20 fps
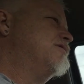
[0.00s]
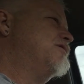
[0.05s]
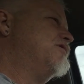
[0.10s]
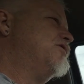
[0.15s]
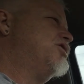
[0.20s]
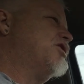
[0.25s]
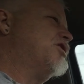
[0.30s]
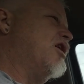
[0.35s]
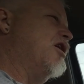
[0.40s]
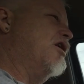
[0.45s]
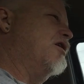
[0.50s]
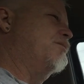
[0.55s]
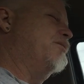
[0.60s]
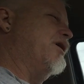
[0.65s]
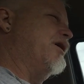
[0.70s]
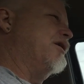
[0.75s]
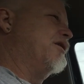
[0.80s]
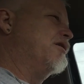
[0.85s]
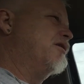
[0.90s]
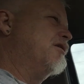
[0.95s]

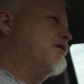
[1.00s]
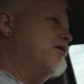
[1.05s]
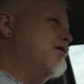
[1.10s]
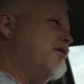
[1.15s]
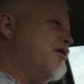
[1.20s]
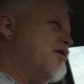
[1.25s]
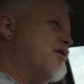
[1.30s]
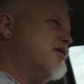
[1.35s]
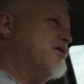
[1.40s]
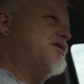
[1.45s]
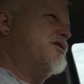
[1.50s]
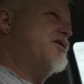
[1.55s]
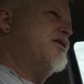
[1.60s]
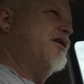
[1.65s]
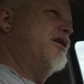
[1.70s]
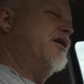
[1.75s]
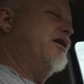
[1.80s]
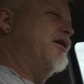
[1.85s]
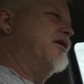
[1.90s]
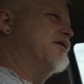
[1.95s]
Sherman,
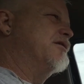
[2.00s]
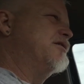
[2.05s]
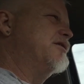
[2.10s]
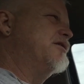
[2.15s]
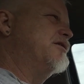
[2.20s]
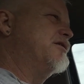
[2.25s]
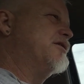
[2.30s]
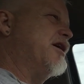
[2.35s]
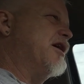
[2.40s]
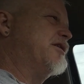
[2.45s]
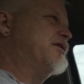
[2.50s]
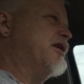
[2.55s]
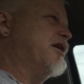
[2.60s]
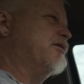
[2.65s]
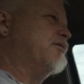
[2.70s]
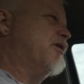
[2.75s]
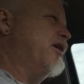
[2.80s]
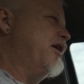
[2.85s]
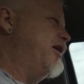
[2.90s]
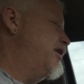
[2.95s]
RC. He's got
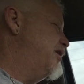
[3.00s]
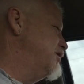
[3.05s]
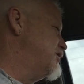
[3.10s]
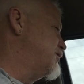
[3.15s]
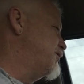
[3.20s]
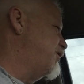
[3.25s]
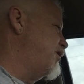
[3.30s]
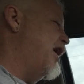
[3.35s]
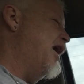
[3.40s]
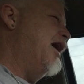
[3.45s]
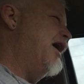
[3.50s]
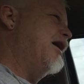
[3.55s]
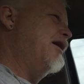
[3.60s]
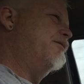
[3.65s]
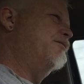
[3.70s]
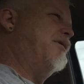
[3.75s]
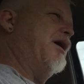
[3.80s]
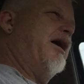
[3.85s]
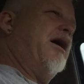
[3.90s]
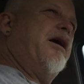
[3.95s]
that red. It's
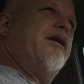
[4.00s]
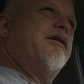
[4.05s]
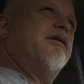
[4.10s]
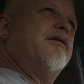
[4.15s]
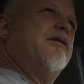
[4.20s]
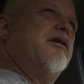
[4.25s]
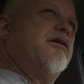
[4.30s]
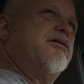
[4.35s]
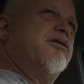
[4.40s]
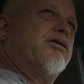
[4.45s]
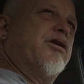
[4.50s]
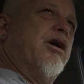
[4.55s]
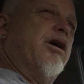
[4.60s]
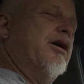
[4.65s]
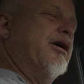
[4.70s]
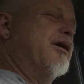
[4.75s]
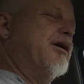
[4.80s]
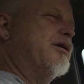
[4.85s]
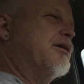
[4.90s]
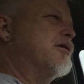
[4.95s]
flying, man. Looks
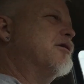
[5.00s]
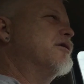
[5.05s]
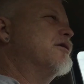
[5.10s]
good.